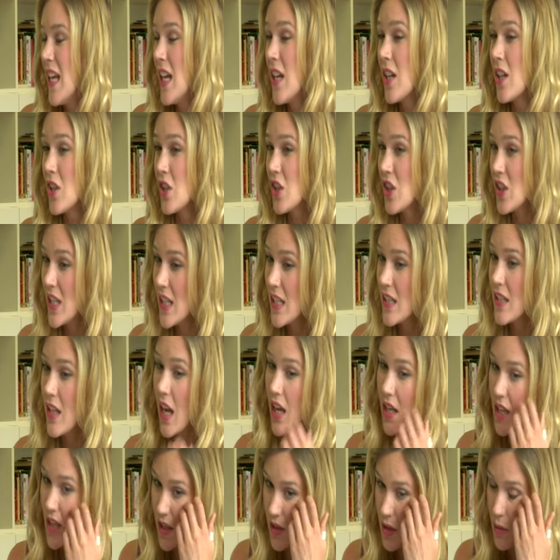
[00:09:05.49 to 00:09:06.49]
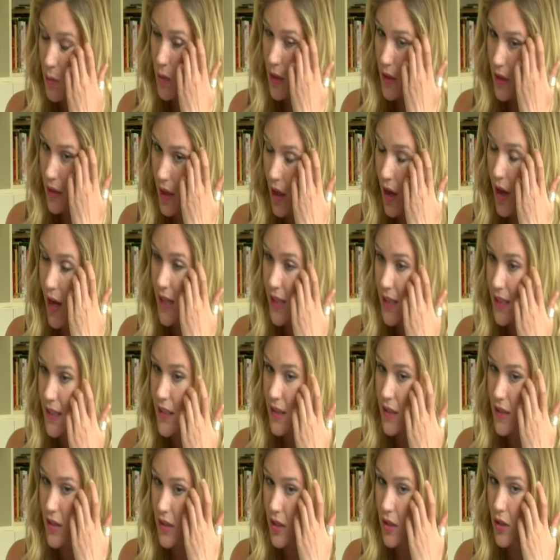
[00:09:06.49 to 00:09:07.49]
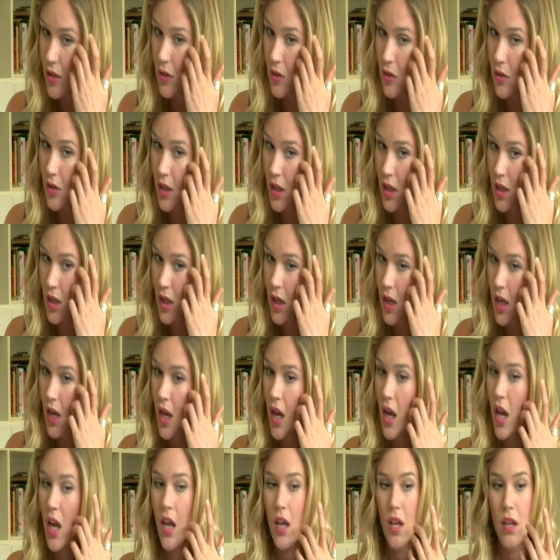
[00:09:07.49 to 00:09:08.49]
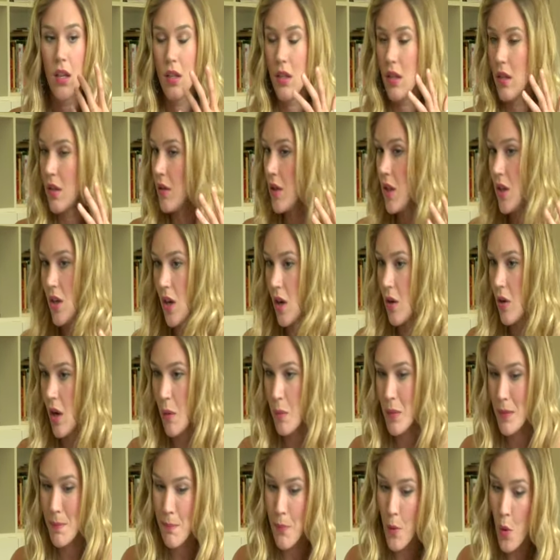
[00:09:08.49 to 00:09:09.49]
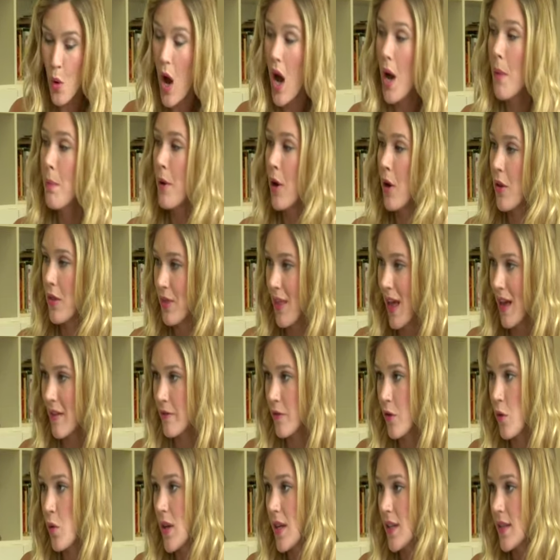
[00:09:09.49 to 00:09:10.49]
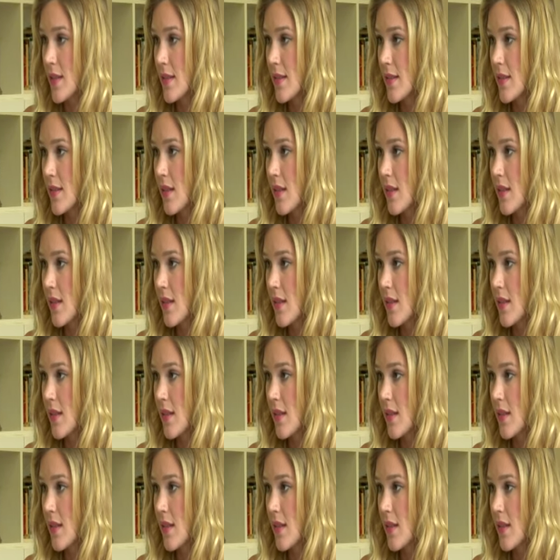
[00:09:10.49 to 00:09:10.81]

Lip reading: Because she's another one that I listen to. You know, I was brought up on that voice.